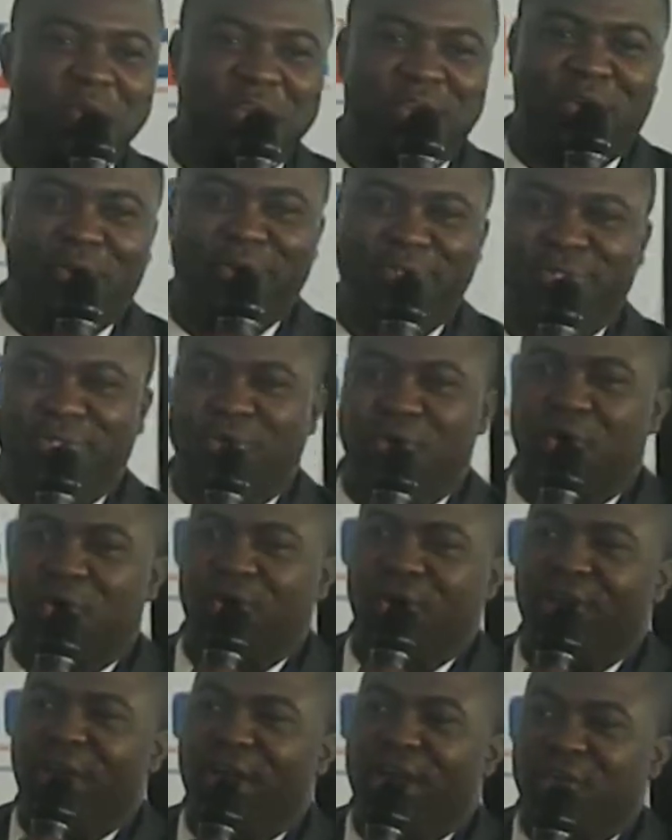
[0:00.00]
week or
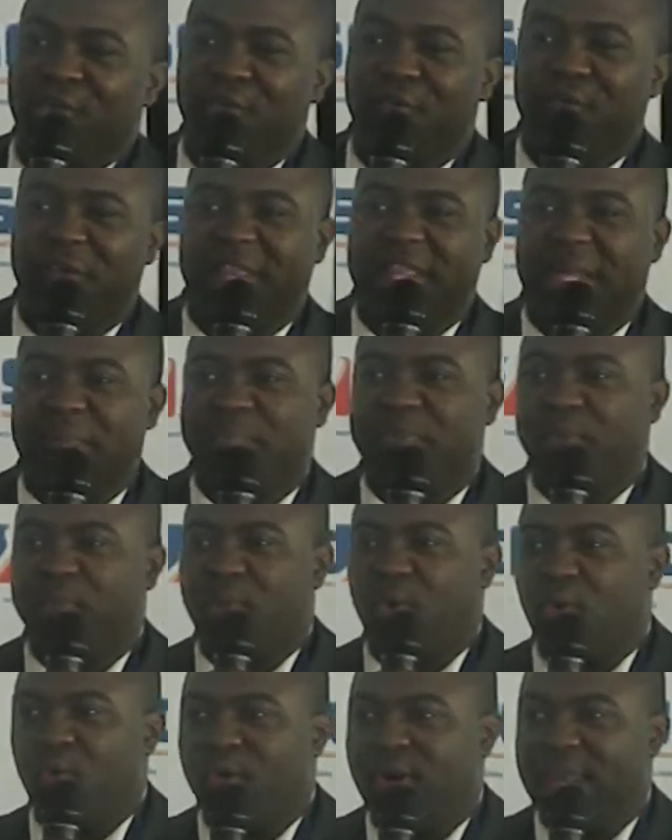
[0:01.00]
so, you find that
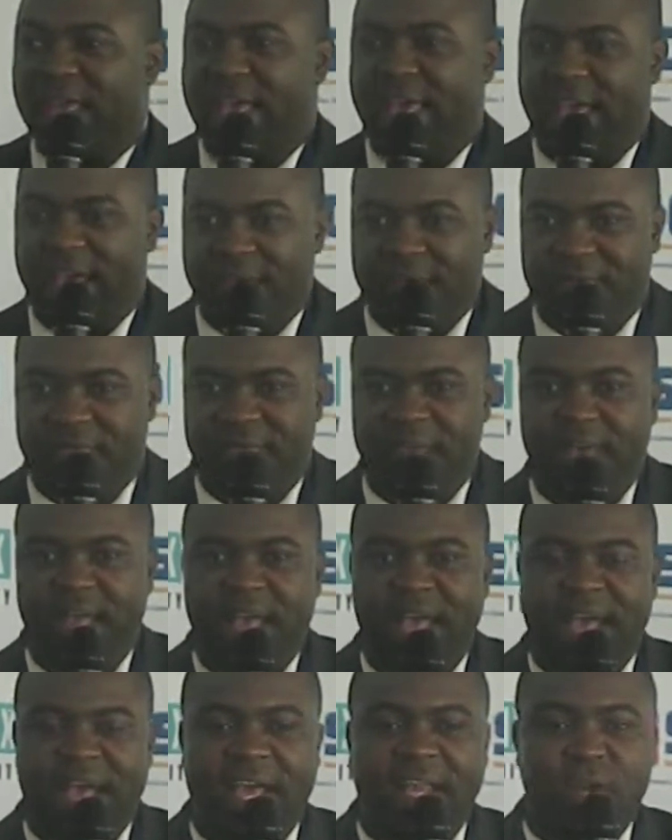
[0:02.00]
people will have
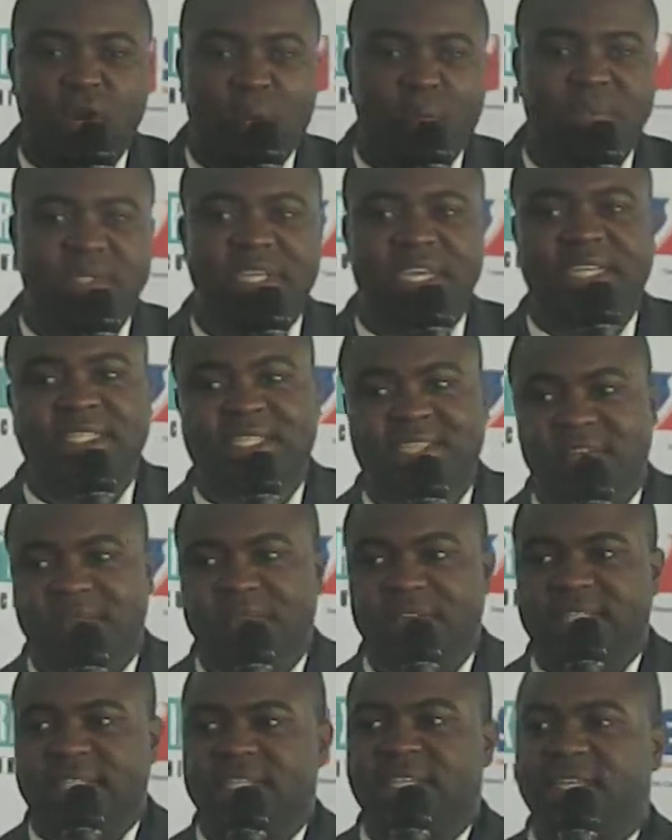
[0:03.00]
an
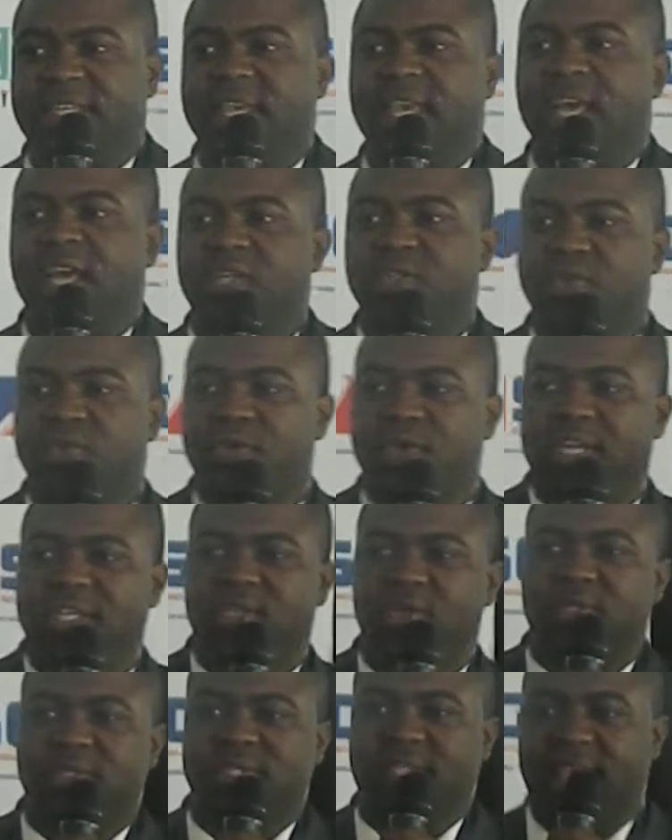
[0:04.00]
objectivity to
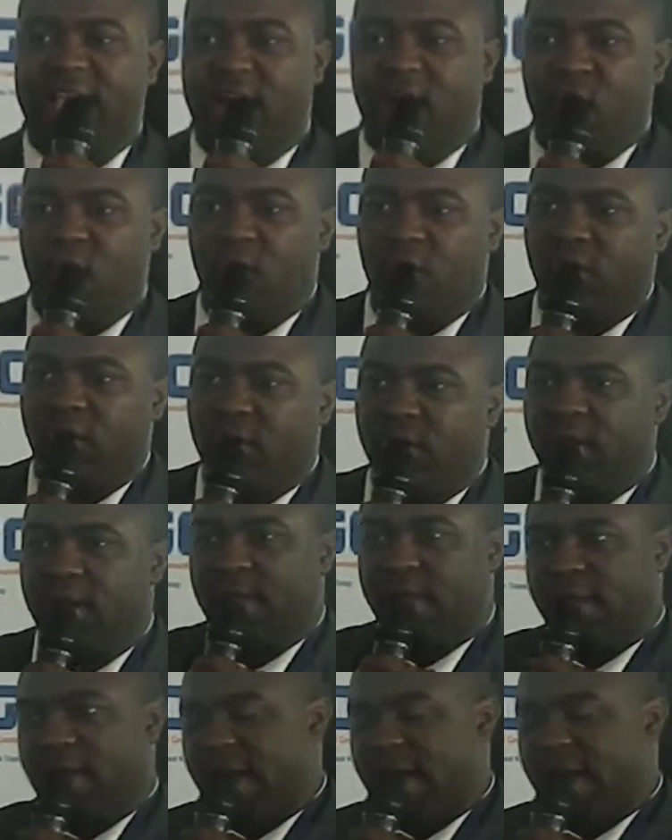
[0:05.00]
reduce their call